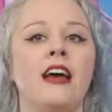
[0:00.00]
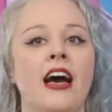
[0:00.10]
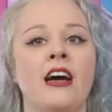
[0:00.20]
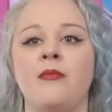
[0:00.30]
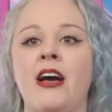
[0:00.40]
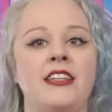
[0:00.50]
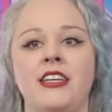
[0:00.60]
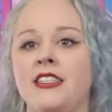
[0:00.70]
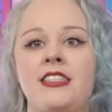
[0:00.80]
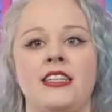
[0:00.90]

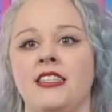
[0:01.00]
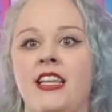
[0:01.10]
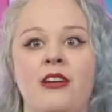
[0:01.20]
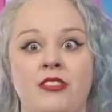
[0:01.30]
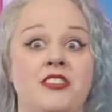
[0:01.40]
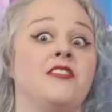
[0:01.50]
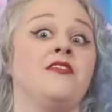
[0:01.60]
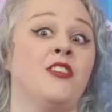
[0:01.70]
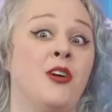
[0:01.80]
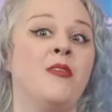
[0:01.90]
identities that were
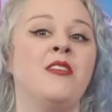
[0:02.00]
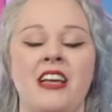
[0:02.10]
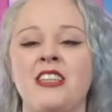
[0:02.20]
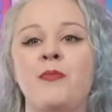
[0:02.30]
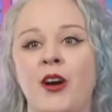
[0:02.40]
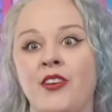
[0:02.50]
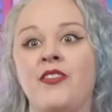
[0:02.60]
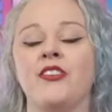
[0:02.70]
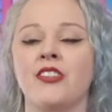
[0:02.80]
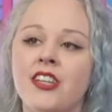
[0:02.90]
normal as part of
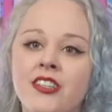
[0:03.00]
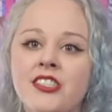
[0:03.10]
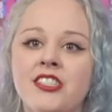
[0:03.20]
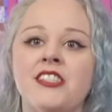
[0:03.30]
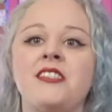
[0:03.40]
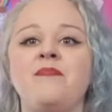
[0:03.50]
those cultures.